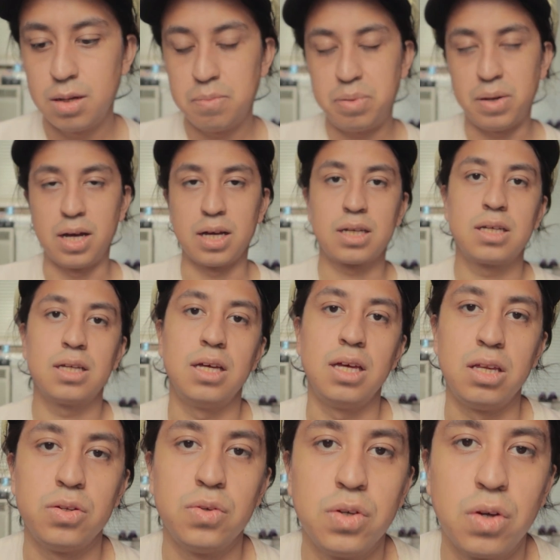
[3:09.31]
punk
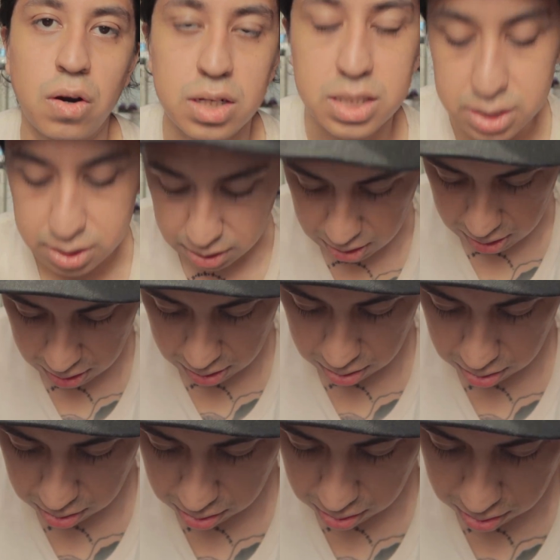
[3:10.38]
in New York City,
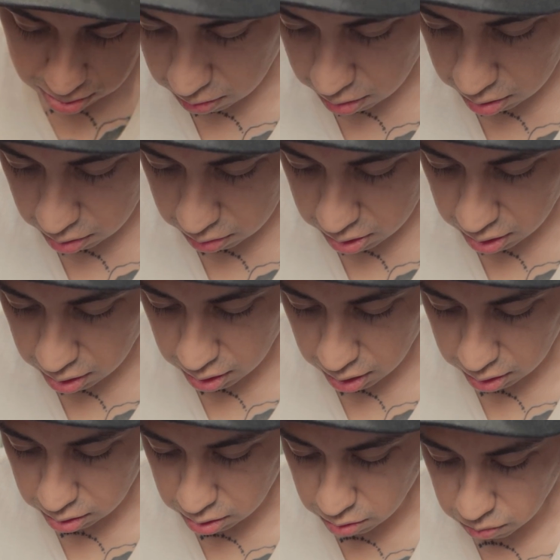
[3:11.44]
kind of
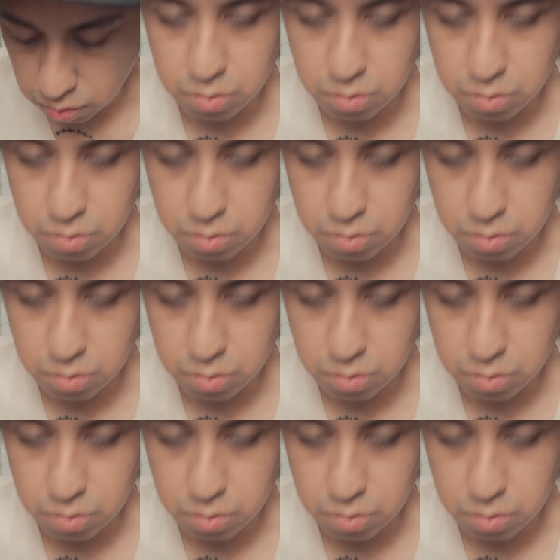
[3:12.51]
like the